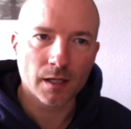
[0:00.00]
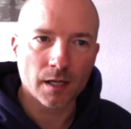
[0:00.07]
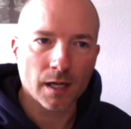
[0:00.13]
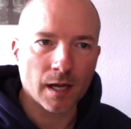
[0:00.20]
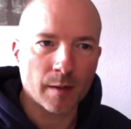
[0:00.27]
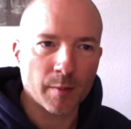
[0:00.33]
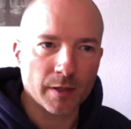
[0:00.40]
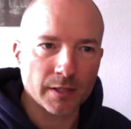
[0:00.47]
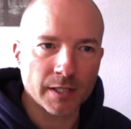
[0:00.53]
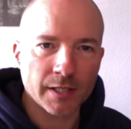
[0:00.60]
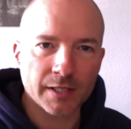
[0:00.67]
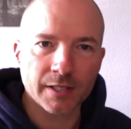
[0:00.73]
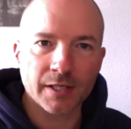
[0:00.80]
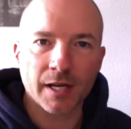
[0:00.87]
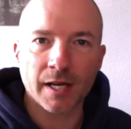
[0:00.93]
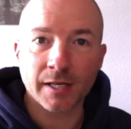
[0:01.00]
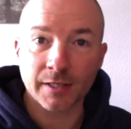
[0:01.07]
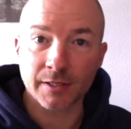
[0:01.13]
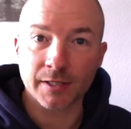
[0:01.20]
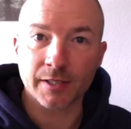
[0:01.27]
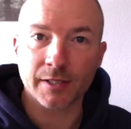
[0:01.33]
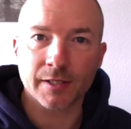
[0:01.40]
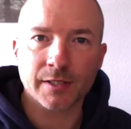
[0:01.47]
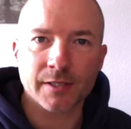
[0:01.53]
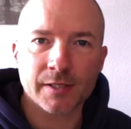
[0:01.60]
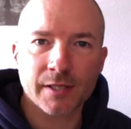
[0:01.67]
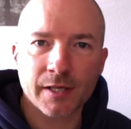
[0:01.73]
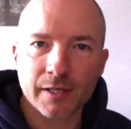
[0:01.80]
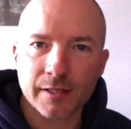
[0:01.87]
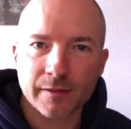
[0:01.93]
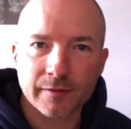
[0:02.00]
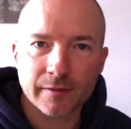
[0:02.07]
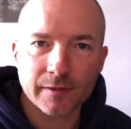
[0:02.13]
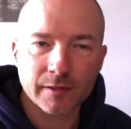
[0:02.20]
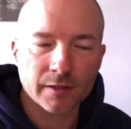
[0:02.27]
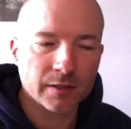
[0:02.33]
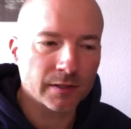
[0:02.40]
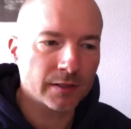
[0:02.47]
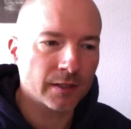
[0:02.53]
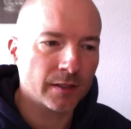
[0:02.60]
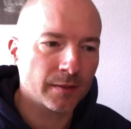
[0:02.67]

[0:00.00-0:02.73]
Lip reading: how much energy you can save. Because